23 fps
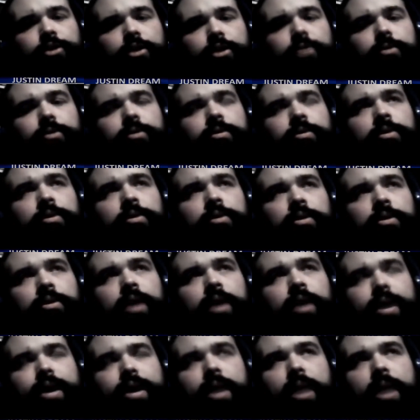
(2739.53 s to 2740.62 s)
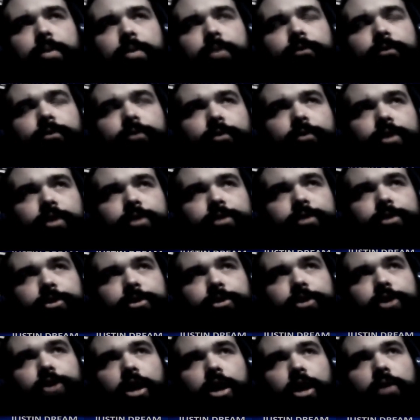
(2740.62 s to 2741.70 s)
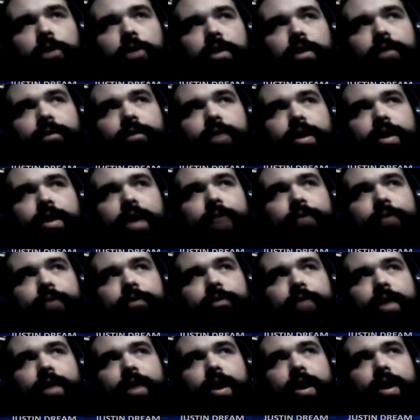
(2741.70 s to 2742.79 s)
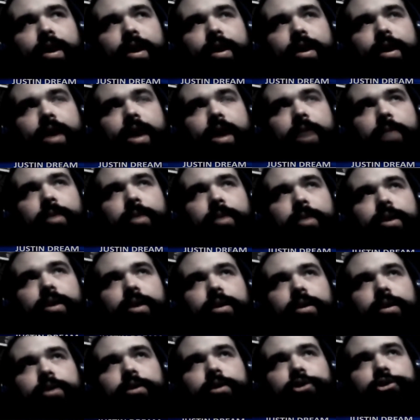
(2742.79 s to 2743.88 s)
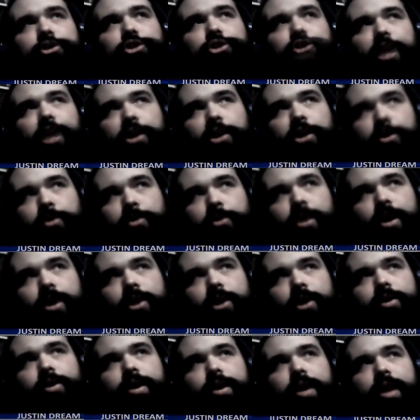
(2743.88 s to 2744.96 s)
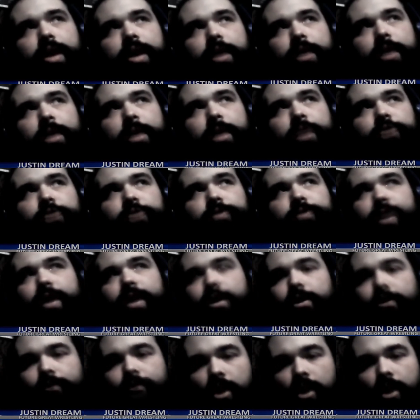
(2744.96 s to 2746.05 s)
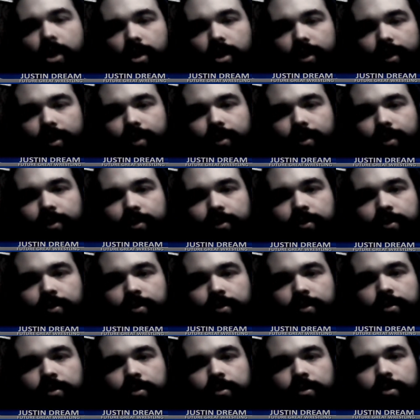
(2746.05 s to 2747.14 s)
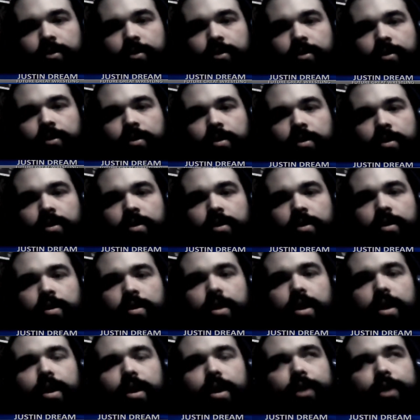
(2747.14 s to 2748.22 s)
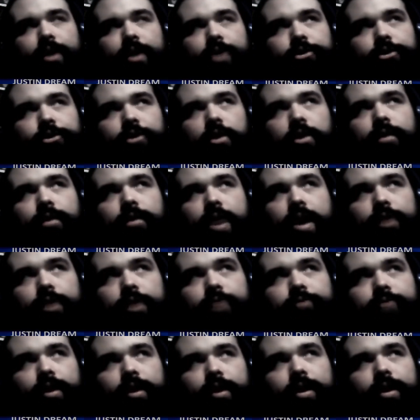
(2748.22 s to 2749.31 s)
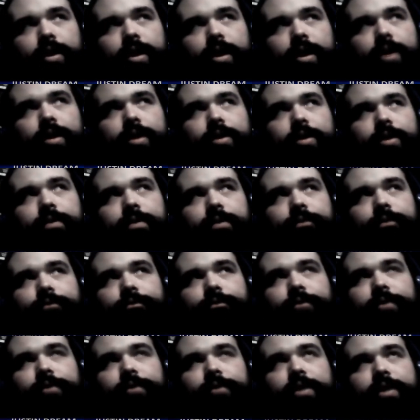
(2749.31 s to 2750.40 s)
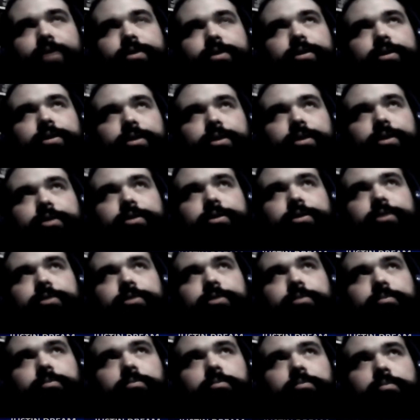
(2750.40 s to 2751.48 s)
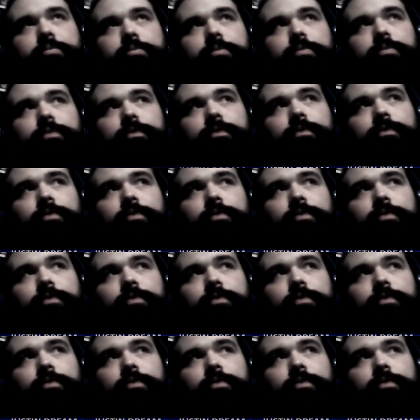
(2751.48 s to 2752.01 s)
So I came in for the Christmas show, and then after that, I came in January and had a match with Eric Fallon. And I saw that as really like, this is